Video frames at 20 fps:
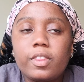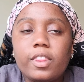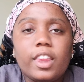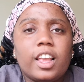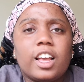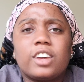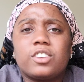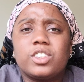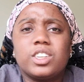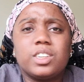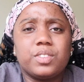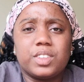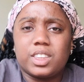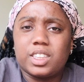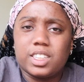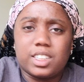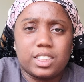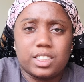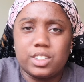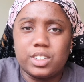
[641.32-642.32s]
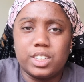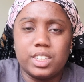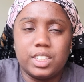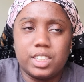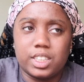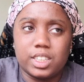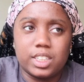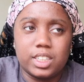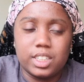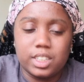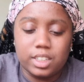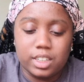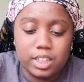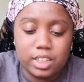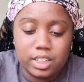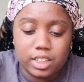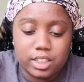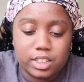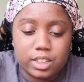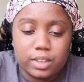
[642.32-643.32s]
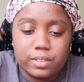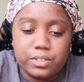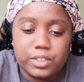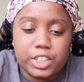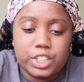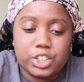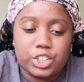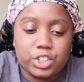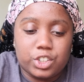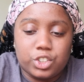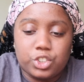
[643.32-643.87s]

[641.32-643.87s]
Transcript: I don't even think there is a conviction